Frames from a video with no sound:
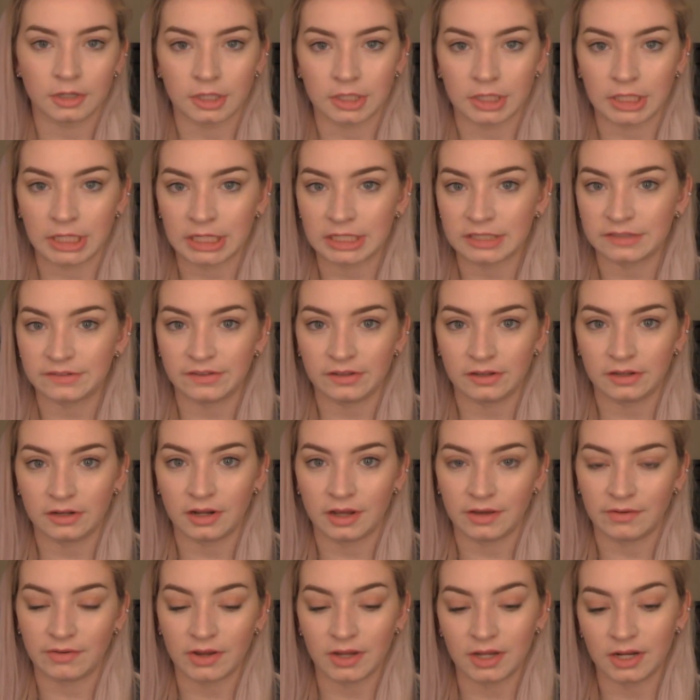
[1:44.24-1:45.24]
Like I said,
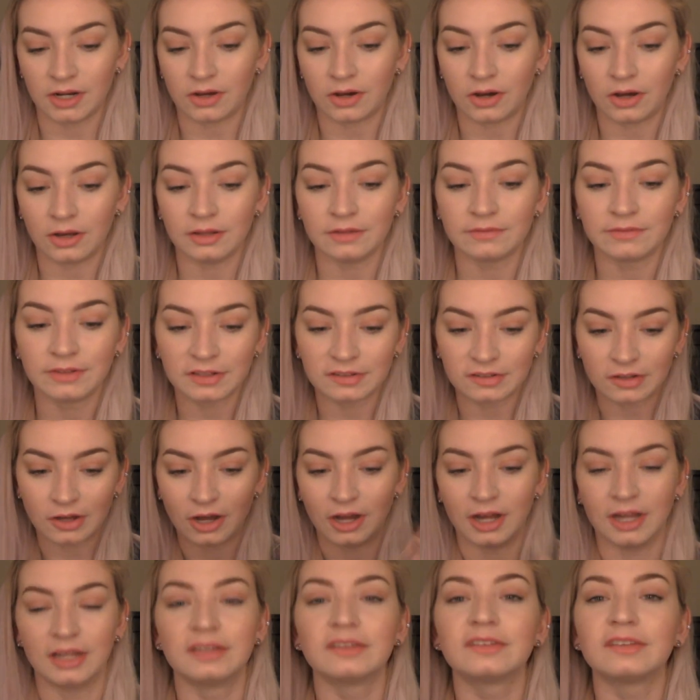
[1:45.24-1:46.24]
I've had all of this
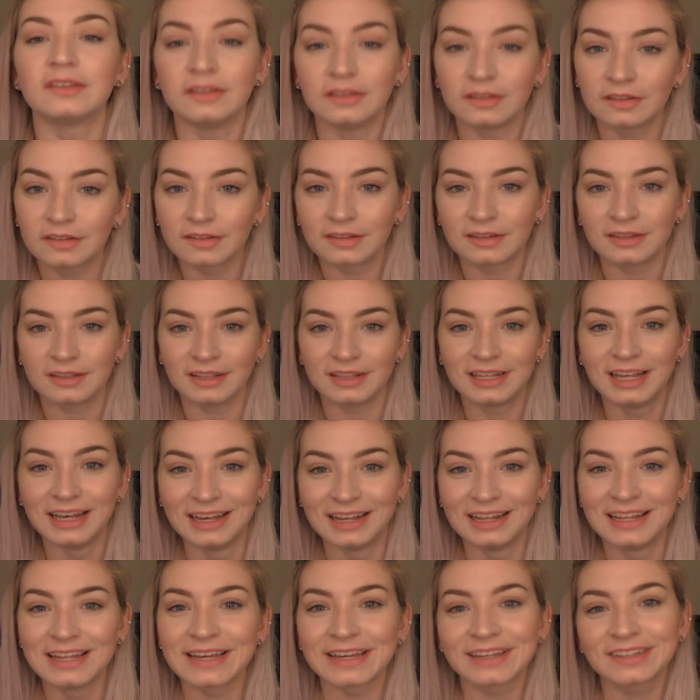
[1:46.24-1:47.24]
on since
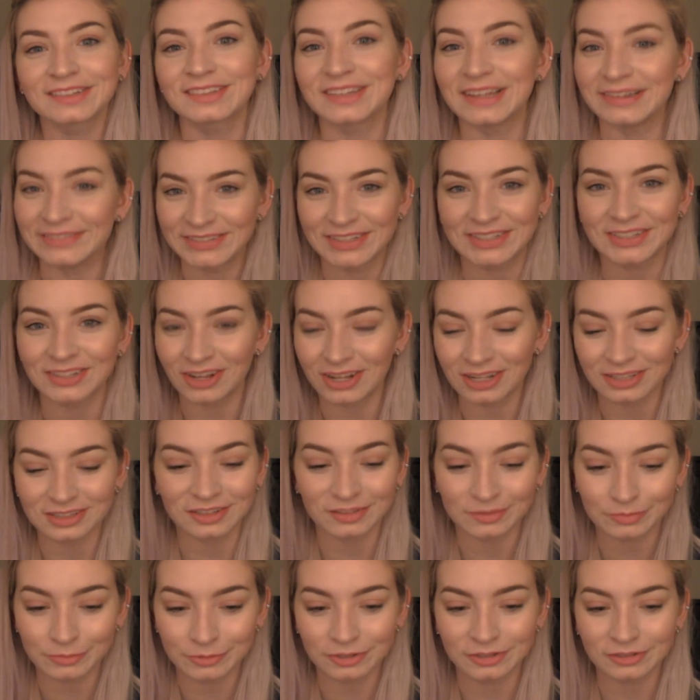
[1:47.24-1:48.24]
like 7 o'clock
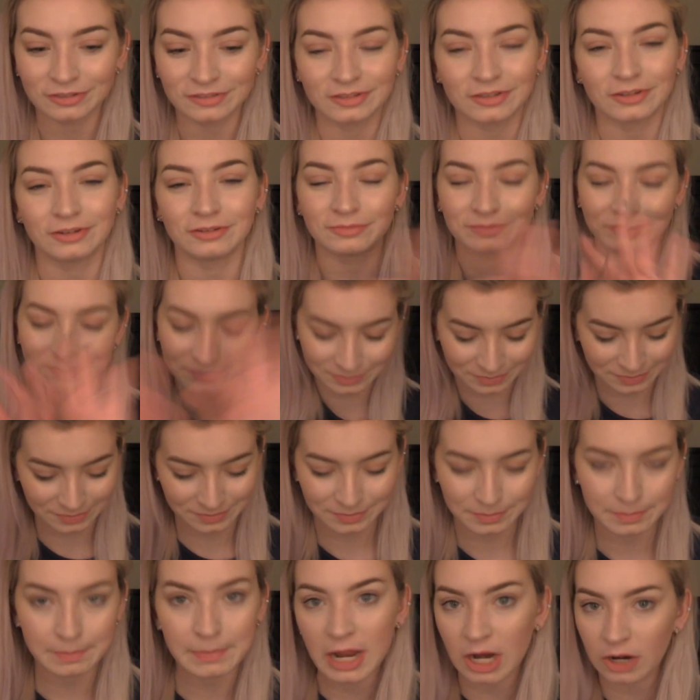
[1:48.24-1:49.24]
this morning, so
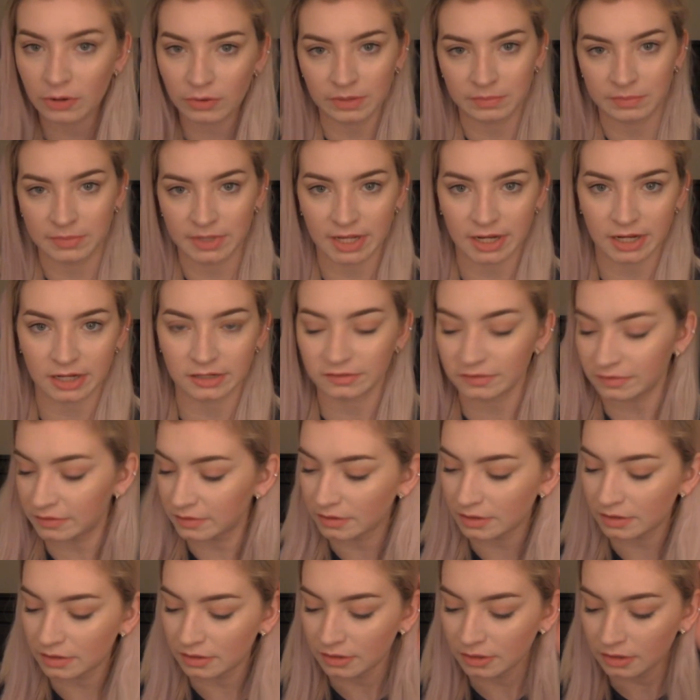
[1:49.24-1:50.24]
bear with me, guys.
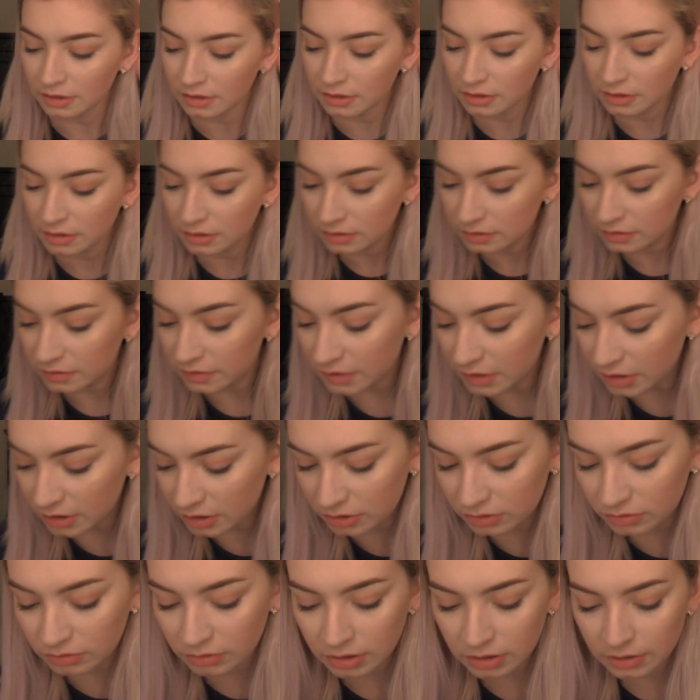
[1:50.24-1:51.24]

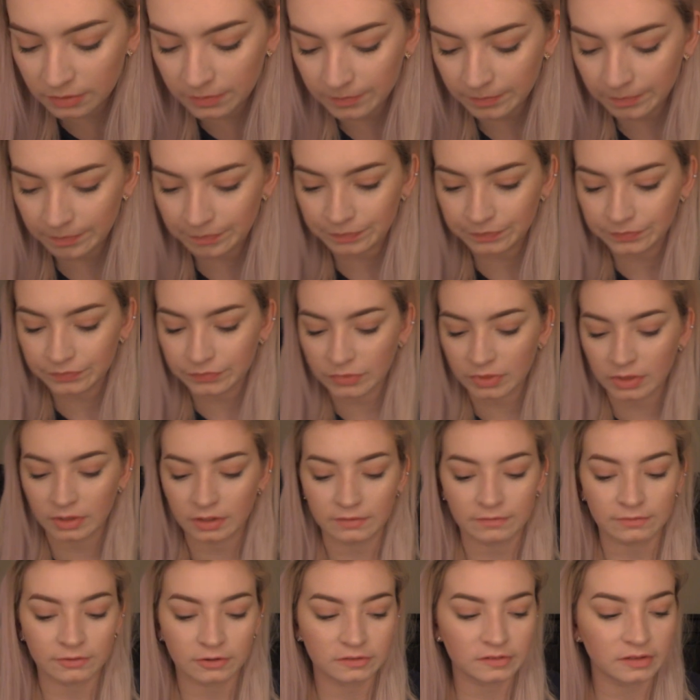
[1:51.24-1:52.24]
So,
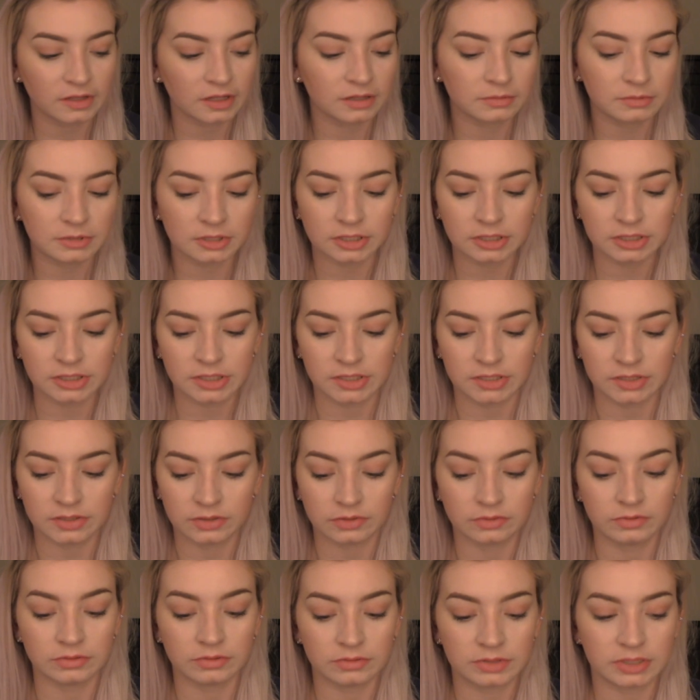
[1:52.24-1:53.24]
first thing I'm going to
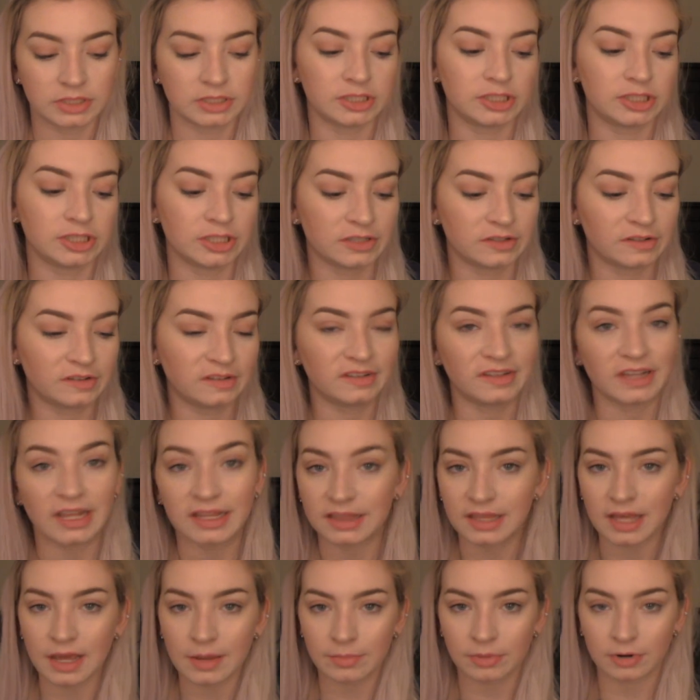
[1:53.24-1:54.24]
do to just set
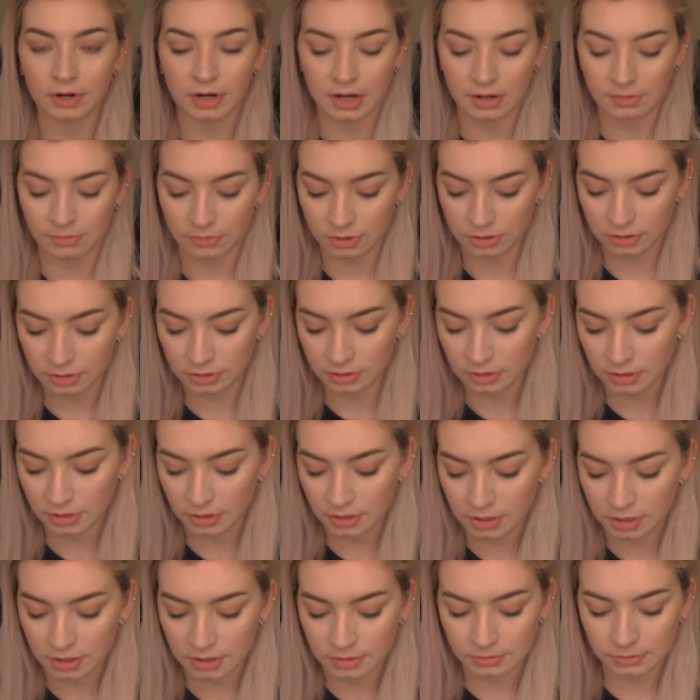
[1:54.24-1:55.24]
that primer,
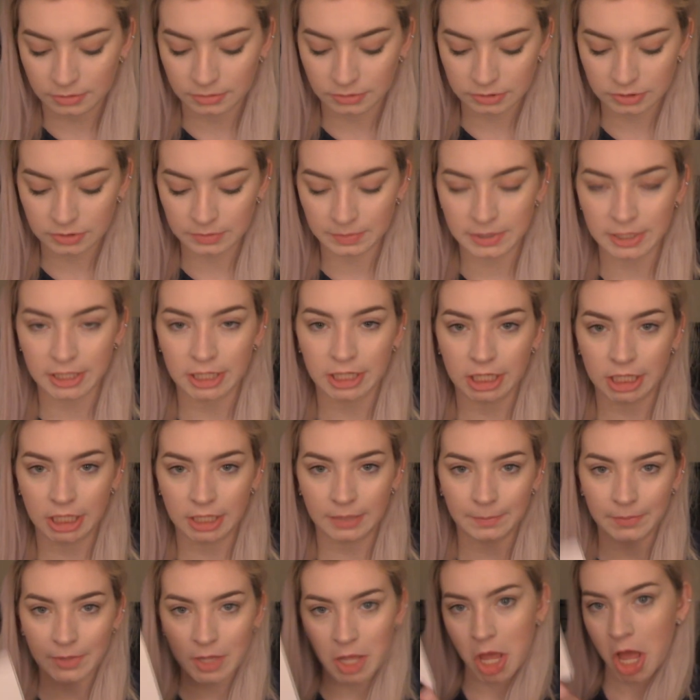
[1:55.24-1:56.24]
I'm going to pick
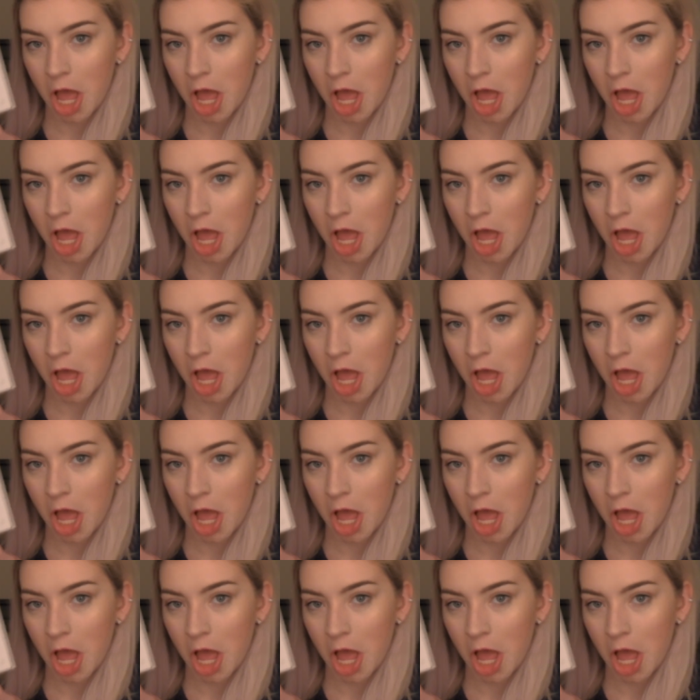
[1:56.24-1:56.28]
up